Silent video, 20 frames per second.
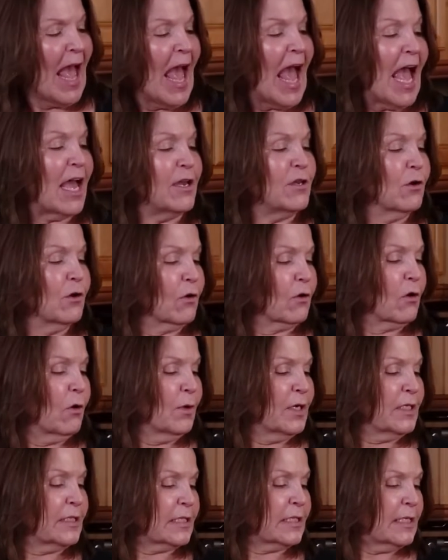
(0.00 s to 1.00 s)
And you're
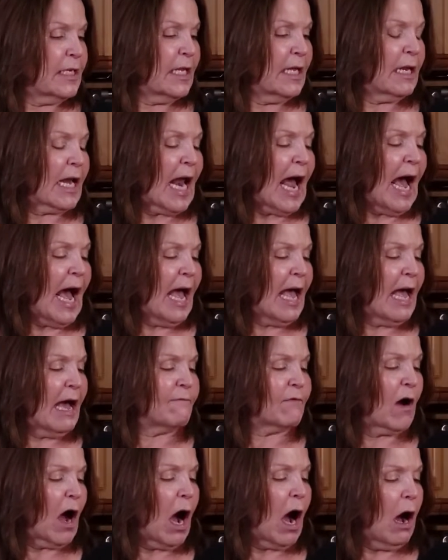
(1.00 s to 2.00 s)
going to need, I
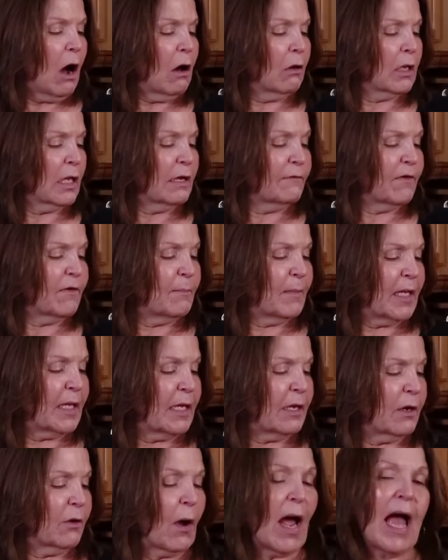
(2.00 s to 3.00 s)
have all of them
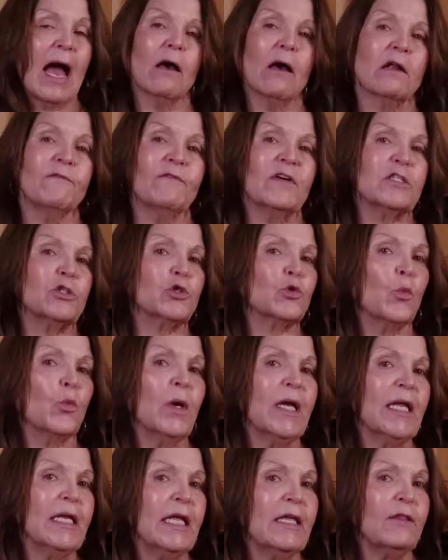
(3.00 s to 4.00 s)
here out of a
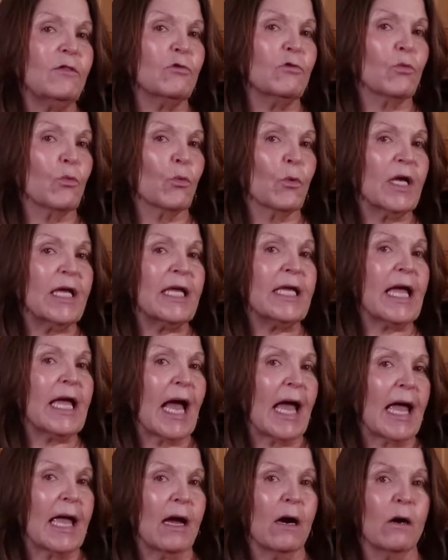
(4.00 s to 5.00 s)

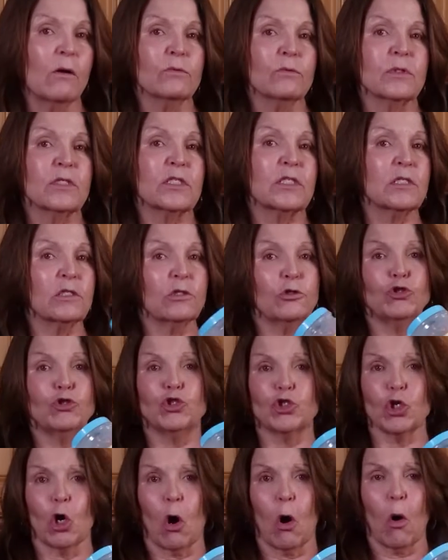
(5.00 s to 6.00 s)
23-ounce
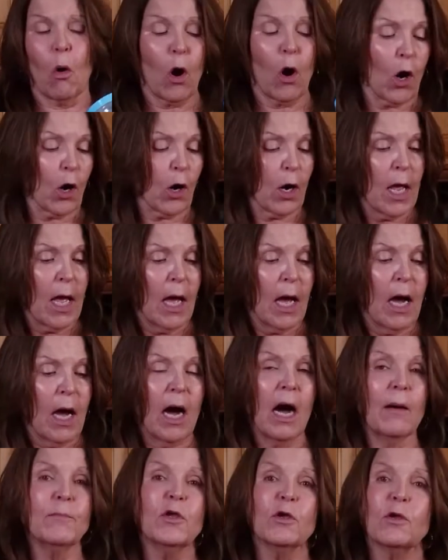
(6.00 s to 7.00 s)
jar.
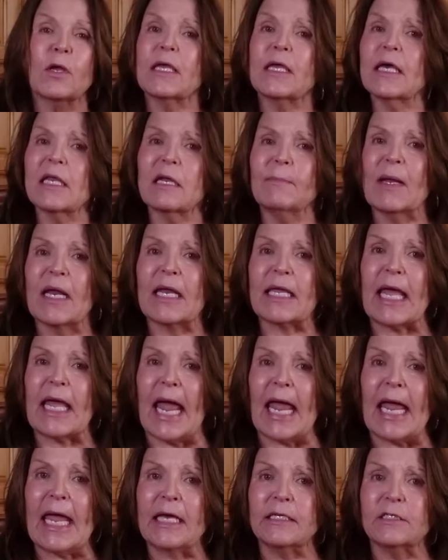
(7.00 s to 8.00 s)
You can get them in a
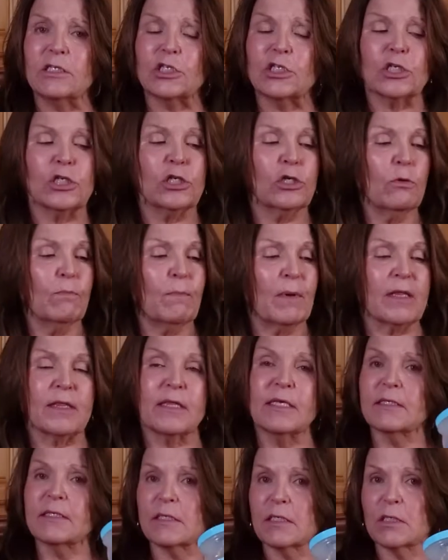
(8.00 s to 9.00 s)
can too, but
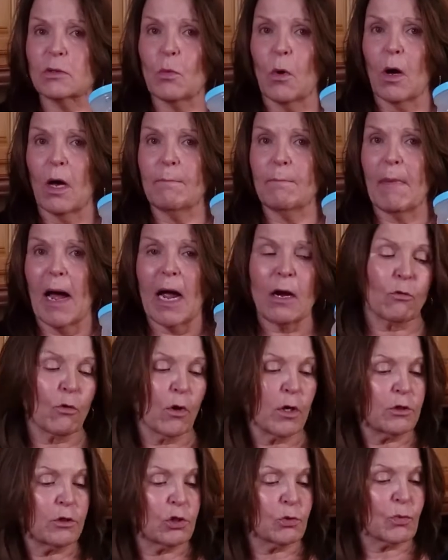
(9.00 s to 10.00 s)
this is what my
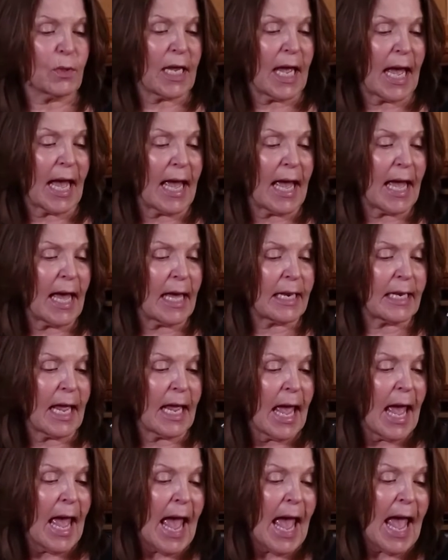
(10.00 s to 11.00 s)
grocery had.
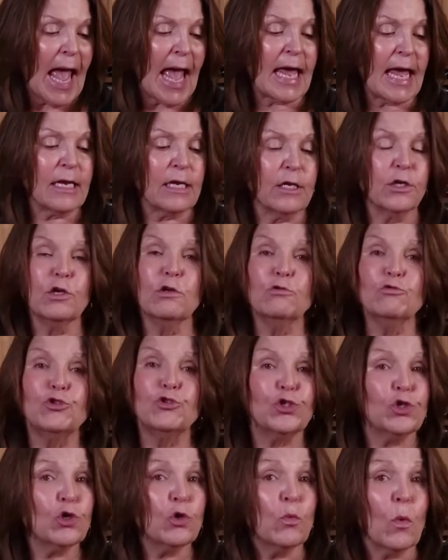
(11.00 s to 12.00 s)
And you
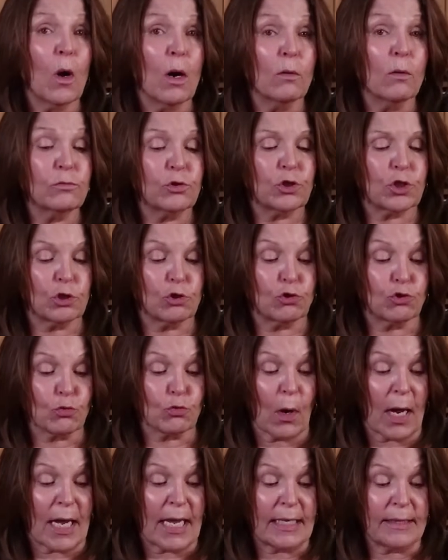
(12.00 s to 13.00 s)
do want to
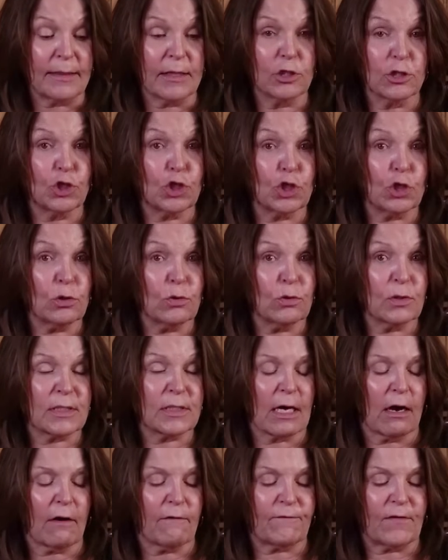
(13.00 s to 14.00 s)
drain the juice
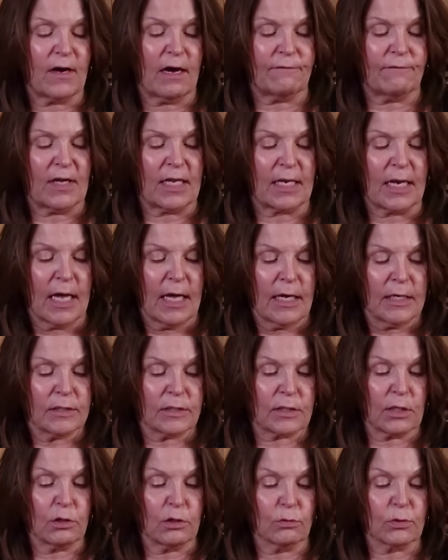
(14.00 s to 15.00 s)
off of it.
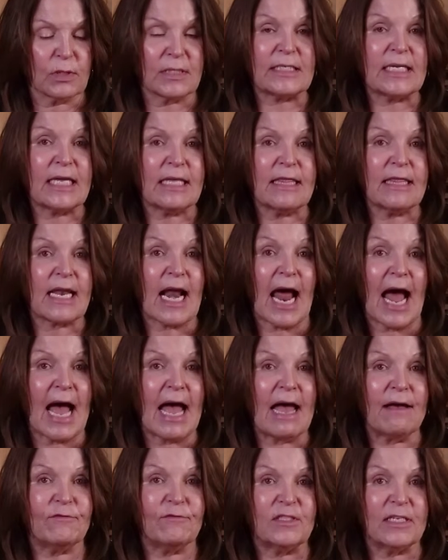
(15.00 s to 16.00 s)
So you'll see that I
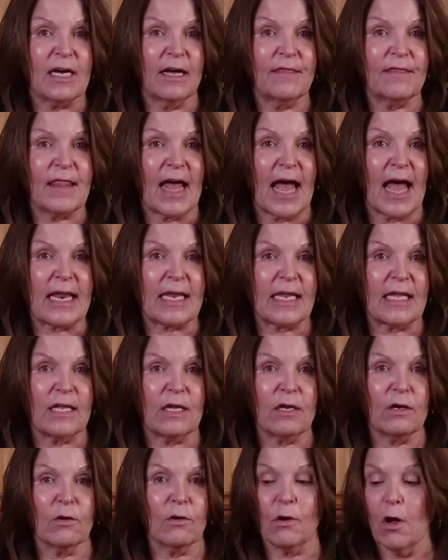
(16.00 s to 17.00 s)
have done that
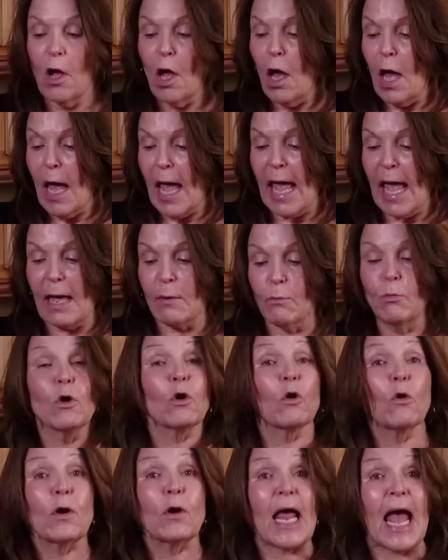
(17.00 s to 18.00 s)
here. And we're
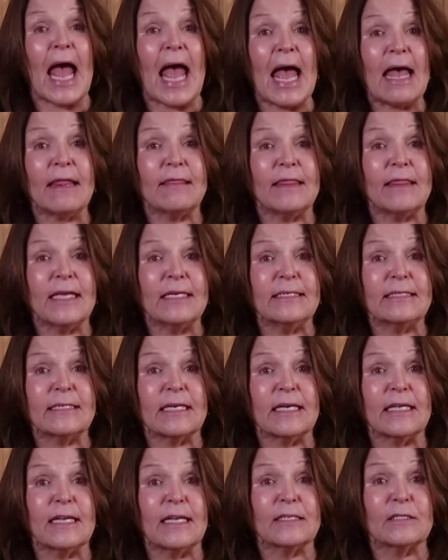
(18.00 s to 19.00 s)
going to add these
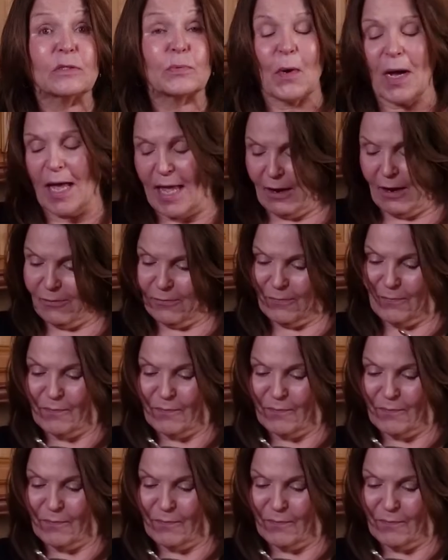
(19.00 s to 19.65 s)
in as well.